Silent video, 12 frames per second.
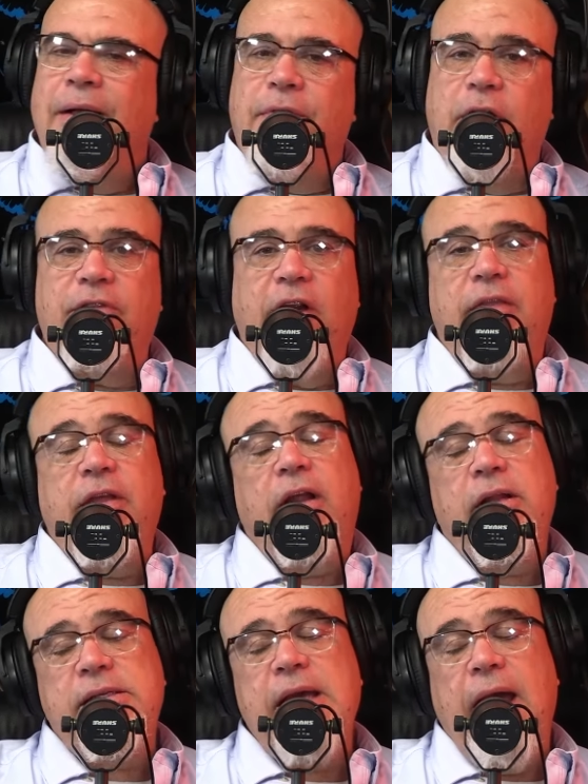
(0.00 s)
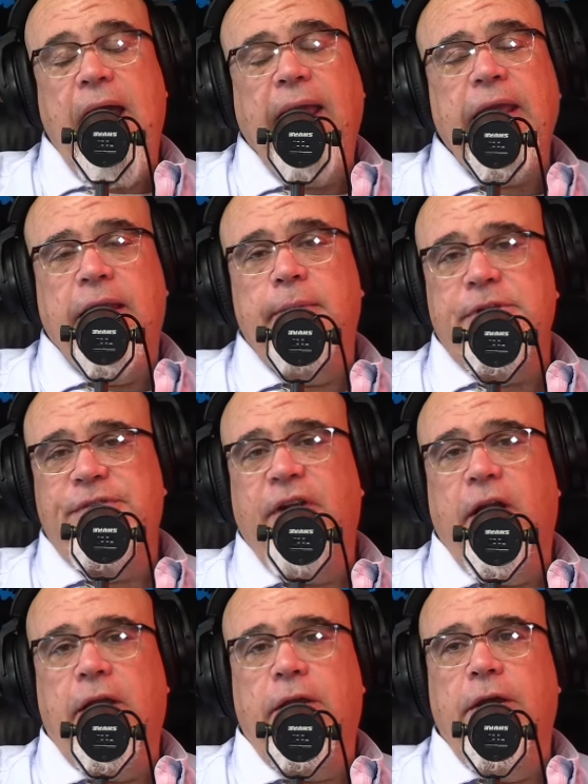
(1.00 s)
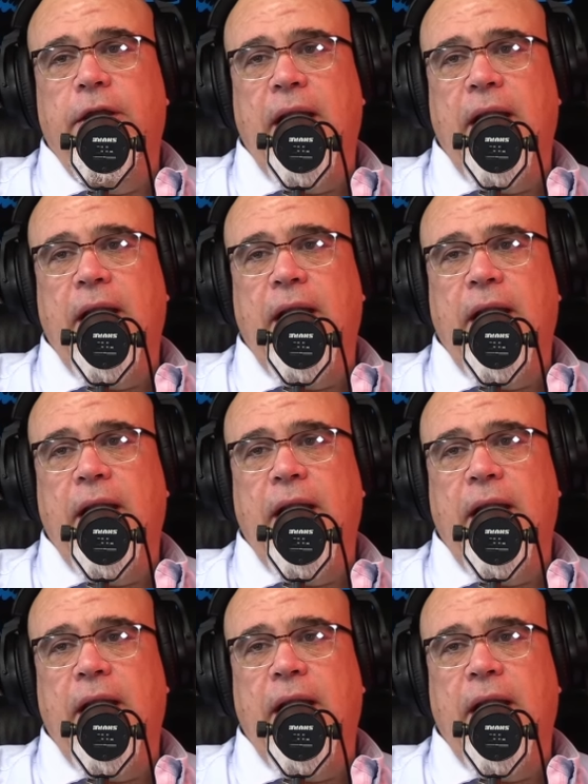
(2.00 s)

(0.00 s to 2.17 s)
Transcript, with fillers: They're very mm-hmm. A and M is very good,